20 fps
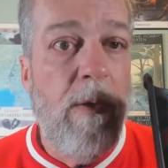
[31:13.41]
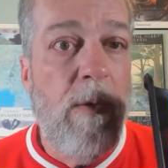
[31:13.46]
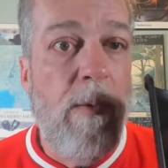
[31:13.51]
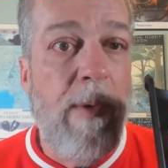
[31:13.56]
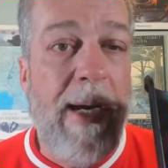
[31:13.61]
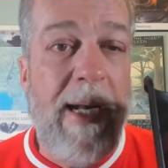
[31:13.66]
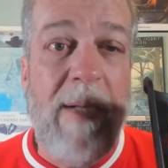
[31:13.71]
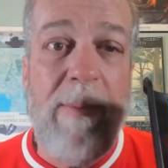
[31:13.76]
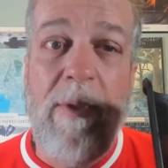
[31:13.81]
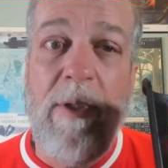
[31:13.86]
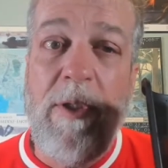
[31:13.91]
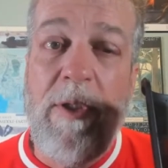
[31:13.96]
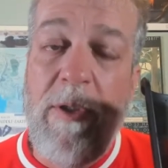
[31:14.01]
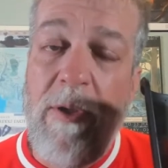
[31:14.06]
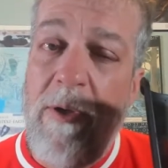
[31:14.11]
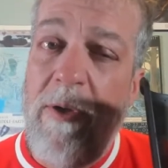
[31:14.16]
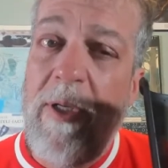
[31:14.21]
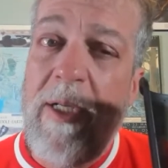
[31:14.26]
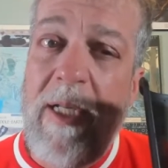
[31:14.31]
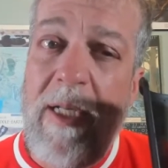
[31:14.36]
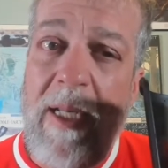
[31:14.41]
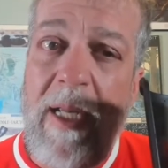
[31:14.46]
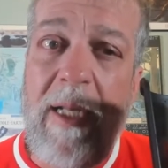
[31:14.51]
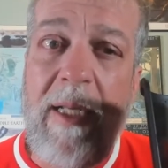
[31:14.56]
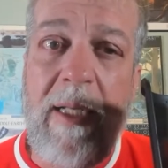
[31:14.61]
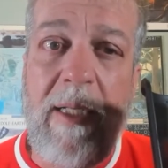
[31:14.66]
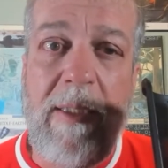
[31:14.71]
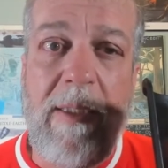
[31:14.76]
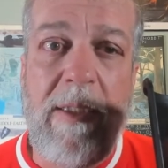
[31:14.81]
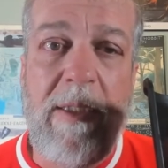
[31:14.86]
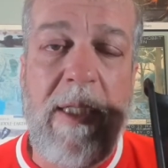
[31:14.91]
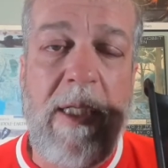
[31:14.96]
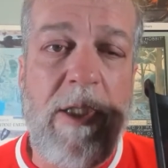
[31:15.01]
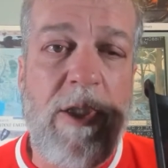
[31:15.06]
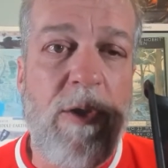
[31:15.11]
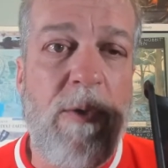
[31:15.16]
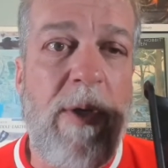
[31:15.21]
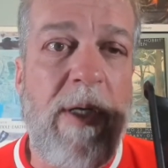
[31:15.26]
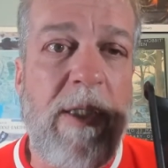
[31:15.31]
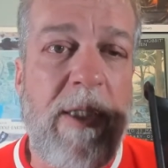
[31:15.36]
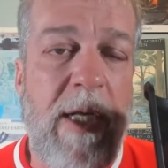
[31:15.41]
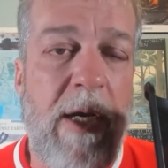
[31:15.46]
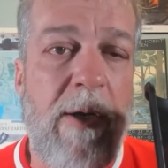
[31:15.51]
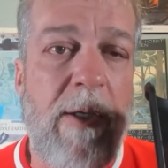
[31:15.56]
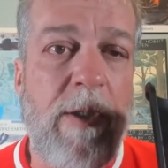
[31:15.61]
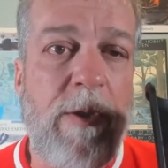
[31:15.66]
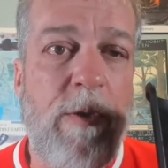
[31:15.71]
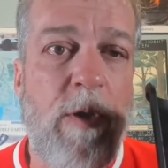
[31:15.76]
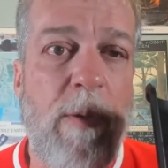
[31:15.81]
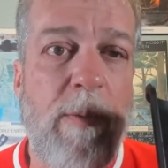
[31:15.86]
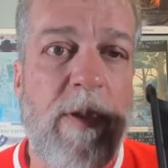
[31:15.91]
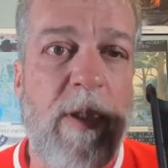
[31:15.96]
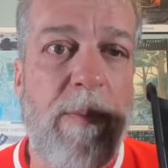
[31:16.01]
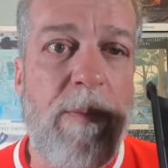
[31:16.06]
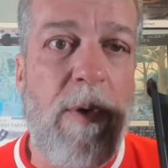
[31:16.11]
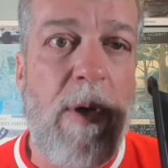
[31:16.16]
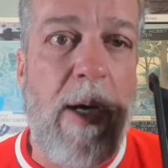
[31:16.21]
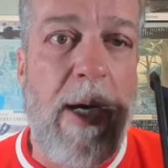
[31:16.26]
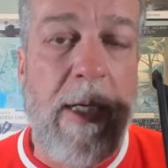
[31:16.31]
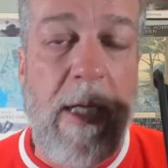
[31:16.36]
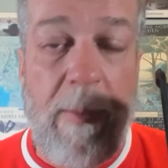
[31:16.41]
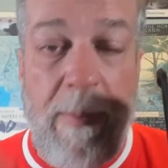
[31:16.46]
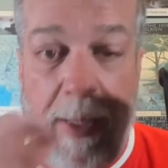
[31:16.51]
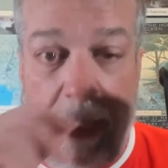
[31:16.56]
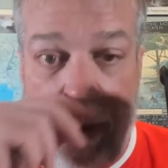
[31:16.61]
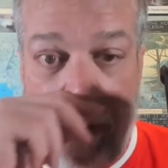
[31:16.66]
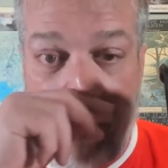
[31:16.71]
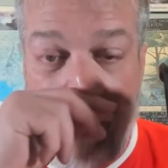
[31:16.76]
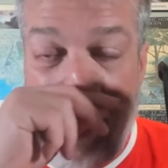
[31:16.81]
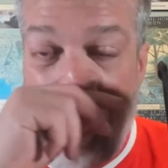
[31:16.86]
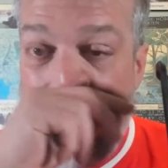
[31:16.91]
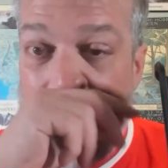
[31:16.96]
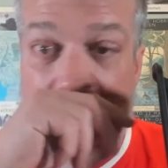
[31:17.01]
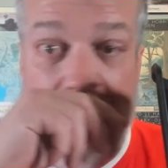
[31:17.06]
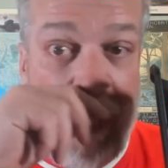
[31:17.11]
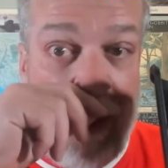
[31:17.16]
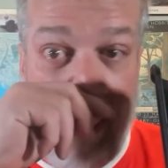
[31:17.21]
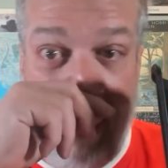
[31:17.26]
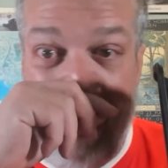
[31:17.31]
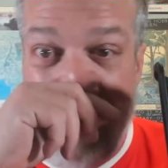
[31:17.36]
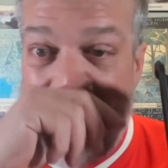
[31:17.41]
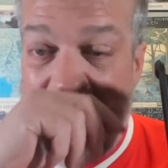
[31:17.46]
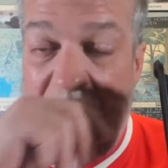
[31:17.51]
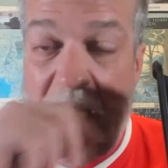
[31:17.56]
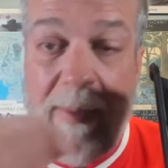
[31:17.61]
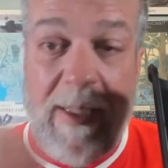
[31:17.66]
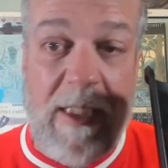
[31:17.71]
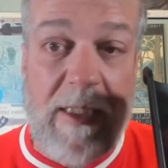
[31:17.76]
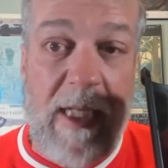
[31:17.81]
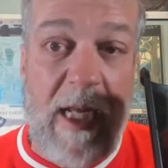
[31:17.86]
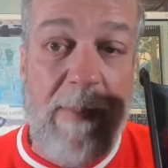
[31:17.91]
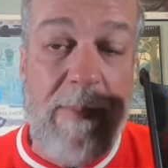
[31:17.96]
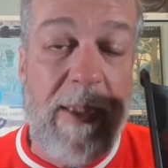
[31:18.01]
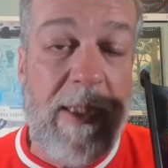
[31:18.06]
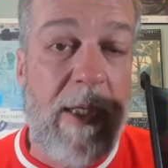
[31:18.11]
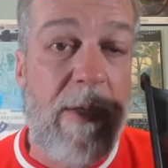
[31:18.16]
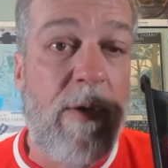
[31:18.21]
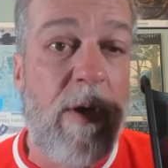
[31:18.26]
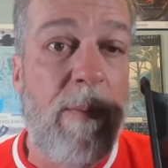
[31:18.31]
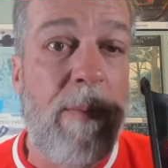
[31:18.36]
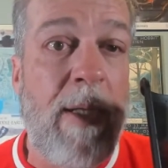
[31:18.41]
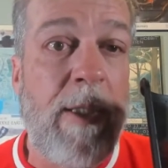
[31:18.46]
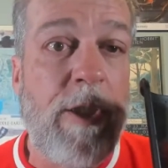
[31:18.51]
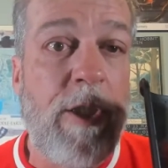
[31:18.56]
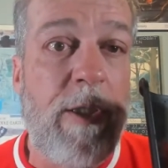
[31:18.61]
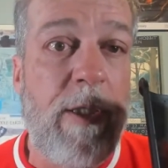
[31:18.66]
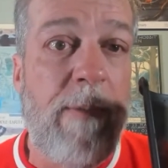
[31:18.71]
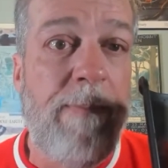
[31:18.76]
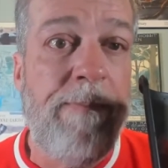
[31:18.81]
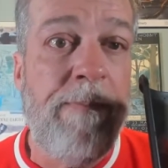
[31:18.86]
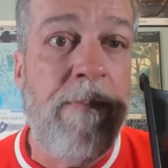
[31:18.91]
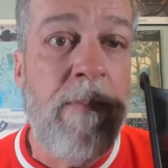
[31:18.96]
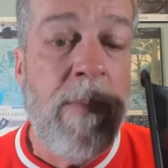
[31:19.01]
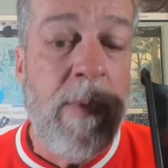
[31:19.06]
We had about 200 Canadians that joined terrorist groups abroad. I'm not sure how many joined Islamic State, but there were a bunch of them.